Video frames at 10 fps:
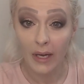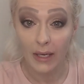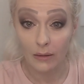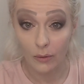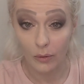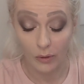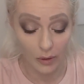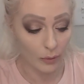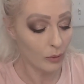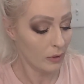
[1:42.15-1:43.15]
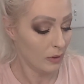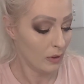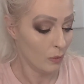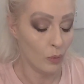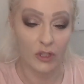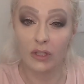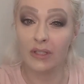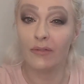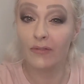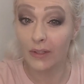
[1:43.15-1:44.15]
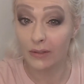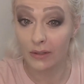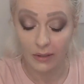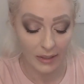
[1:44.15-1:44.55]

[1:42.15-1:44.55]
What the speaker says: Halo Glow, which is a filter.